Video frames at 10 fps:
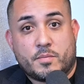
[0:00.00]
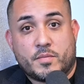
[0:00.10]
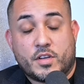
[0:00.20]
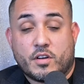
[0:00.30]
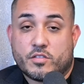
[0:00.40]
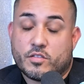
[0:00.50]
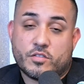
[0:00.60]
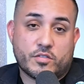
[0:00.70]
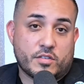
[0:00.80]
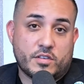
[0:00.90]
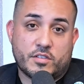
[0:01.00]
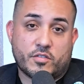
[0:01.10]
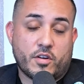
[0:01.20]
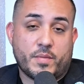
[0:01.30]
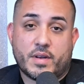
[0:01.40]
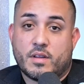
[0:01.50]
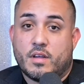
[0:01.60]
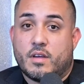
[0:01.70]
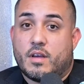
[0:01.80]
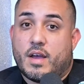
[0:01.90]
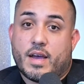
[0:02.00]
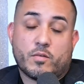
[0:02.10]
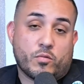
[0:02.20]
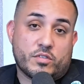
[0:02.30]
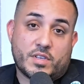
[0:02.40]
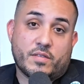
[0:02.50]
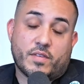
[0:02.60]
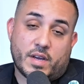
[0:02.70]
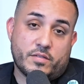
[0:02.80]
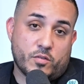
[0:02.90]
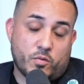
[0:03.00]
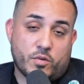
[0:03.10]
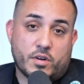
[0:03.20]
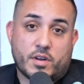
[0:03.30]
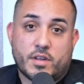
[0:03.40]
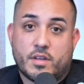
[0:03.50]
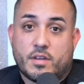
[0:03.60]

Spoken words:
you can also go to our Instagram at wordsavelives.org.